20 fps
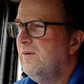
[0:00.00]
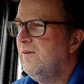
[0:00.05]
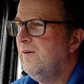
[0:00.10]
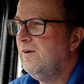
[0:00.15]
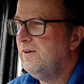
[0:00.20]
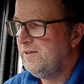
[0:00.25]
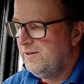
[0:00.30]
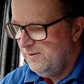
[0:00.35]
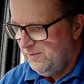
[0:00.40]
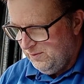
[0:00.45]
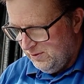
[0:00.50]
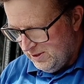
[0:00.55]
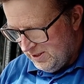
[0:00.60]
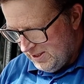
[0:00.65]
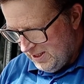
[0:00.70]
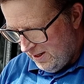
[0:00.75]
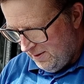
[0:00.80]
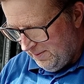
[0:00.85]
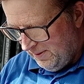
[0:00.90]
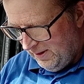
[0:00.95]
So what to
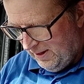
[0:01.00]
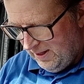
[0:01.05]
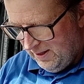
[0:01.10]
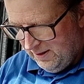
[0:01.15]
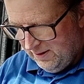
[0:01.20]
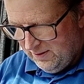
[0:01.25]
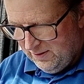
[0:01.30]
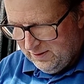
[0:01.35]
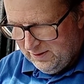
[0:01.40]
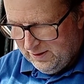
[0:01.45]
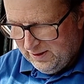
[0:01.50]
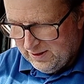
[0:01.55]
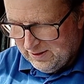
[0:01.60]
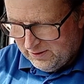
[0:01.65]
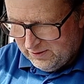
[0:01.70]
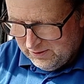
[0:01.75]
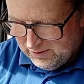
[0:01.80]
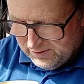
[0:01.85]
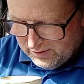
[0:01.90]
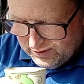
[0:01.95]
say about that? Yeah,
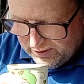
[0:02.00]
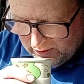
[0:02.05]
good.